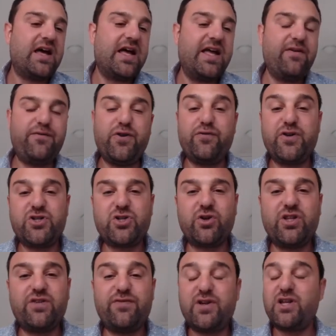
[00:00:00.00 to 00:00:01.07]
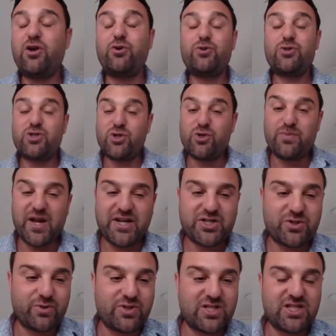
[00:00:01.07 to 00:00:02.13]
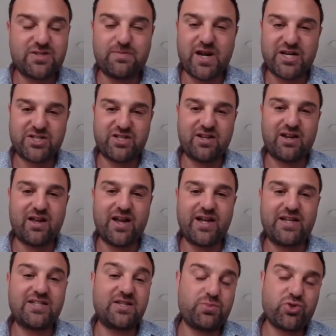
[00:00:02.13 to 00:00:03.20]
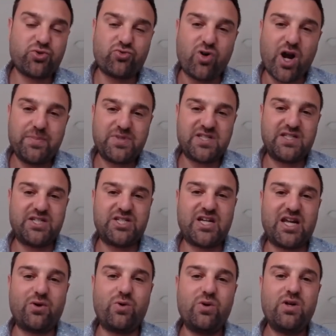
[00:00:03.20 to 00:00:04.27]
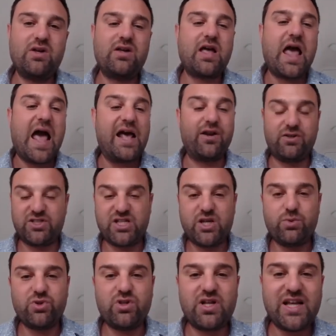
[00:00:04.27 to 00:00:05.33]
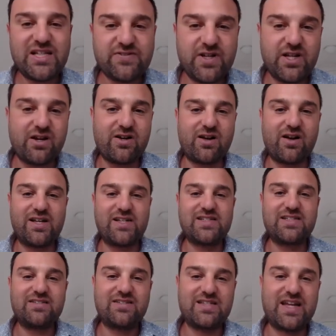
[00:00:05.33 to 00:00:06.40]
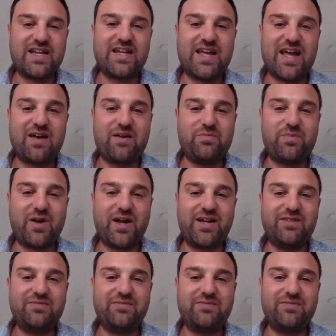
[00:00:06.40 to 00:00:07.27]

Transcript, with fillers: If you've enjoyed the video, do make sure to smash the like, subscribe to the channel, and I'll see you on the next video, guys. Take care. Bye.